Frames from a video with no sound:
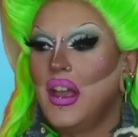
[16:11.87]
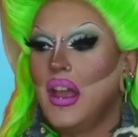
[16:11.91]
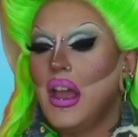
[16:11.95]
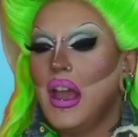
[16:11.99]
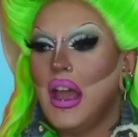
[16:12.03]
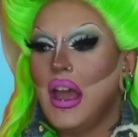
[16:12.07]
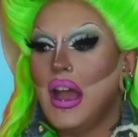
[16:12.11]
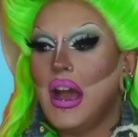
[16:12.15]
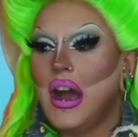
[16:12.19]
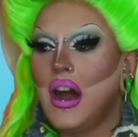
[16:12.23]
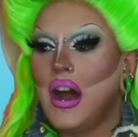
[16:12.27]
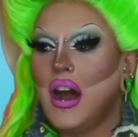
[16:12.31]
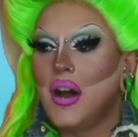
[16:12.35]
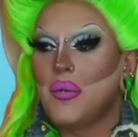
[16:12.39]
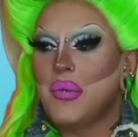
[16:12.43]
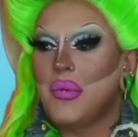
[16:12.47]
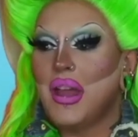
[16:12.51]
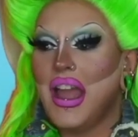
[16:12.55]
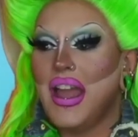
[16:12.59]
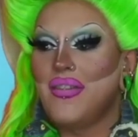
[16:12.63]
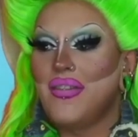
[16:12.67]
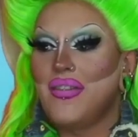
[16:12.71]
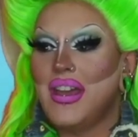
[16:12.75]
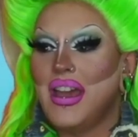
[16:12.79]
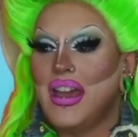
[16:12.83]

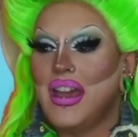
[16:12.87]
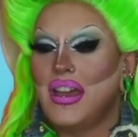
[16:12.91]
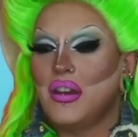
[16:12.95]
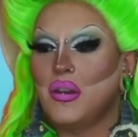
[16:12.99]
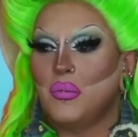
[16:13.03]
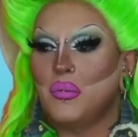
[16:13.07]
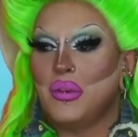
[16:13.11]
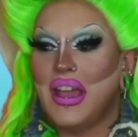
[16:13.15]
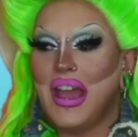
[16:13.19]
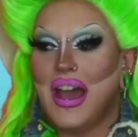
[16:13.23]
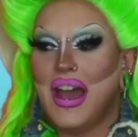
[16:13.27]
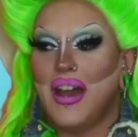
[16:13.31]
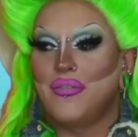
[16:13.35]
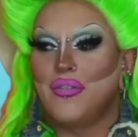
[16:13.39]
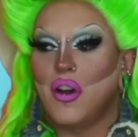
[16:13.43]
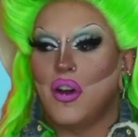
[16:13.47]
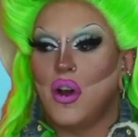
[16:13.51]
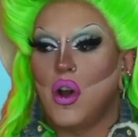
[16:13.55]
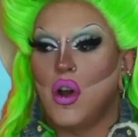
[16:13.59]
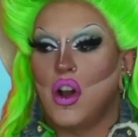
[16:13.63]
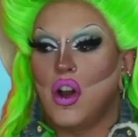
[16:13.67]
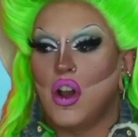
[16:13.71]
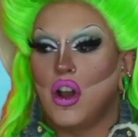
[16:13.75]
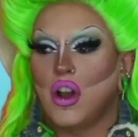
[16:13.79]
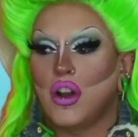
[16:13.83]
And then we have
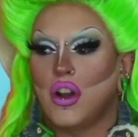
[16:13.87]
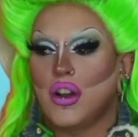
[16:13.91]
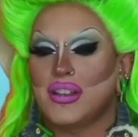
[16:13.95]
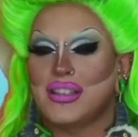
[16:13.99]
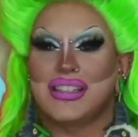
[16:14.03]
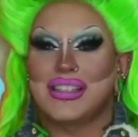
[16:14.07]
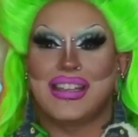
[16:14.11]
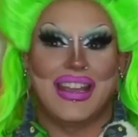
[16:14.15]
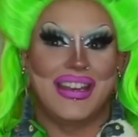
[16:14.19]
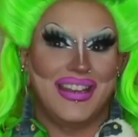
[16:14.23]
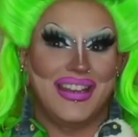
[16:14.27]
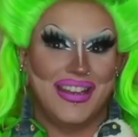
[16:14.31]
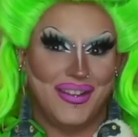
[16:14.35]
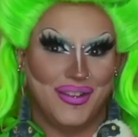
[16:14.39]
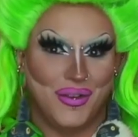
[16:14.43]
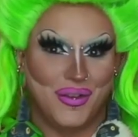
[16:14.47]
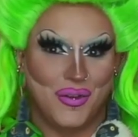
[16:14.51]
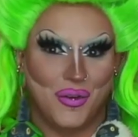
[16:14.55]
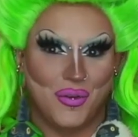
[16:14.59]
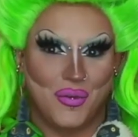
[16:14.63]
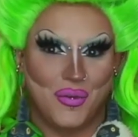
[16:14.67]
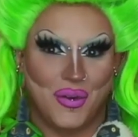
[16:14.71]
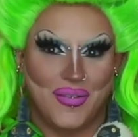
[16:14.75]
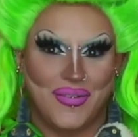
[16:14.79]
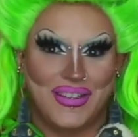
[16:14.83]
our Sandy
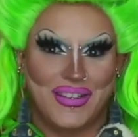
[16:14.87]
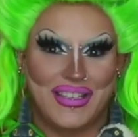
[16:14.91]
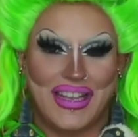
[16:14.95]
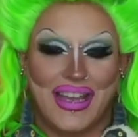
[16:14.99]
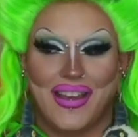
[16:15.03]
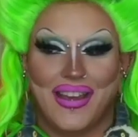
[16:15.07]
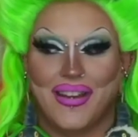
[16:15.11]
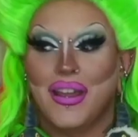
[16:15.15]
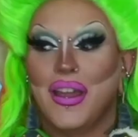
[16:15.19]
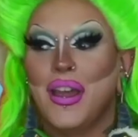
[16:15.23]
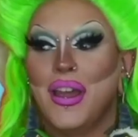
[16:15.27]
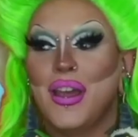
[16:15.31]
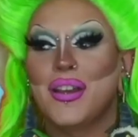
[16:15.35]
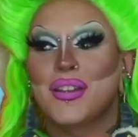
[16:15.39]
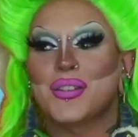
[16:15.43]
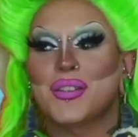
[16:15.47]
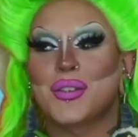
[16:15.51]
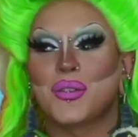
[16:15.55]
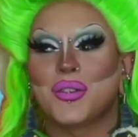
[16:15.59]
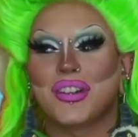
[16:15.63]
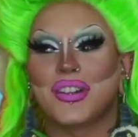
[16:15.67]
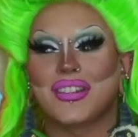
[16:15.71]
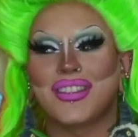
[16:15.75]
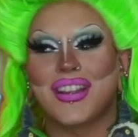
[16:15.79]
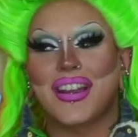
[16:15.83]
Cloak WormaDAMN. So
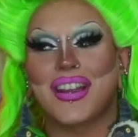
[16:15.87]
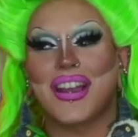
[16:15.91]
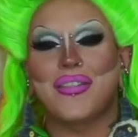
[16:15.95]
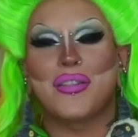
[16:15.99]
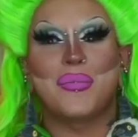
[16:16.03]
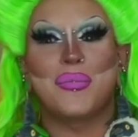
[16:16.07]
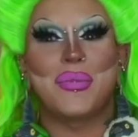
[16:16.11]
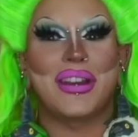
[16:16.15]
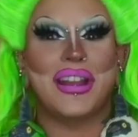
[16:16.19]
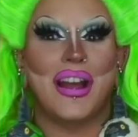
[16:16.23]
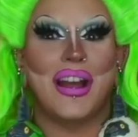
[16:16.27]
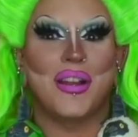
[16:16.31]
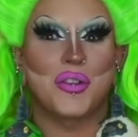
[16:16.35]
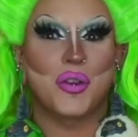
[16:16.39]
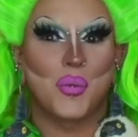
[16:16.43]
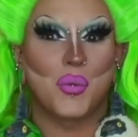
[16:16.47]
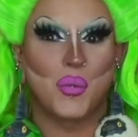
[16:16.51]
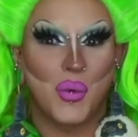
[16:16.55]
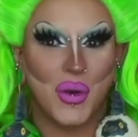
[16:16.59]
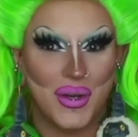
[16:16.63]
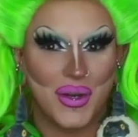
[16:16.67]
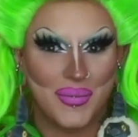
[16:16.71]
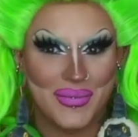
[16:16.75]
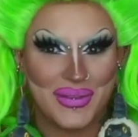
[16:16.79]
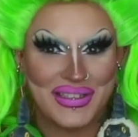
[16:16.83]
good luck, everybody, on your
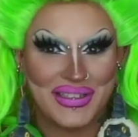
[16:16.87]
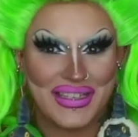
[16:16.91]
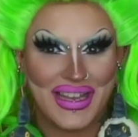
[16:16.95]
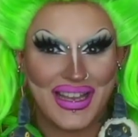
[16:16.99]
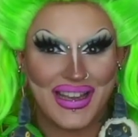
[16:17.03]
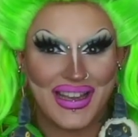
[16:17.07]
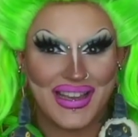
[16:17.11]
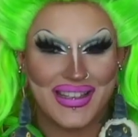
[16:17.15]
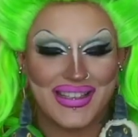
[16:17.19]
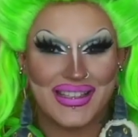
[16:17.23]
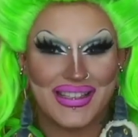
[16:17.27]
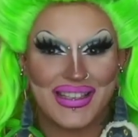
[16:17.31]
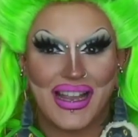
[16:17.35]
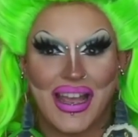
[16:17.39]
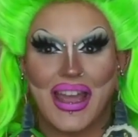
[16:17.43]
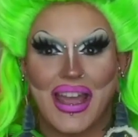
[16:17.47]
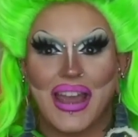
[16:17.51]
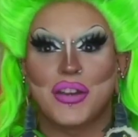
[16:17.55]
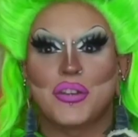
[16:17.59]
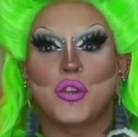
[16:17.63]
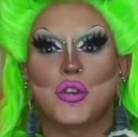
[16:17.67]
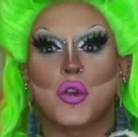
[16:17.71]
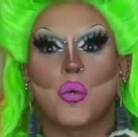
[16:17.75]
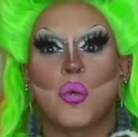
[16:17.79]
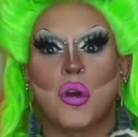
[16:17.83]
WormaDAMNs
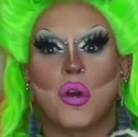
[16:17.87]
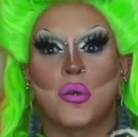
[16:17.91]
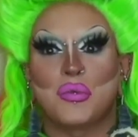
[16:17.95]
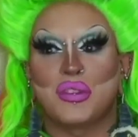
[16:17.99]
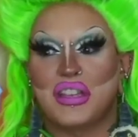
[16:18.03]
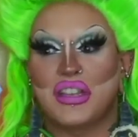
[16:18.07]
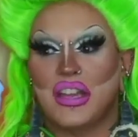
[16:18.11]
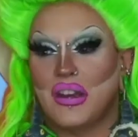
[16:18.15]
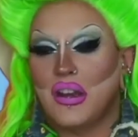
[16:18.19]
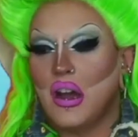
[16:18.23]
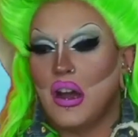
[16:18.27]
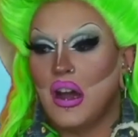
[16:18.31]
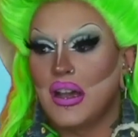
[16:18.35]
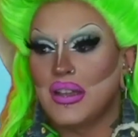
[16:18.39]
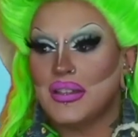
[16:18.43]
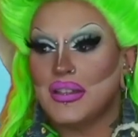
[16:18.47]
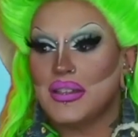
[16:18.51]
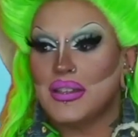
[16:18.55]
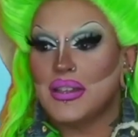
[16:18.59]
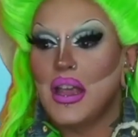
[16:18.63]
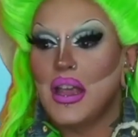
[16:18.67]
and your WormaDAMN hunts.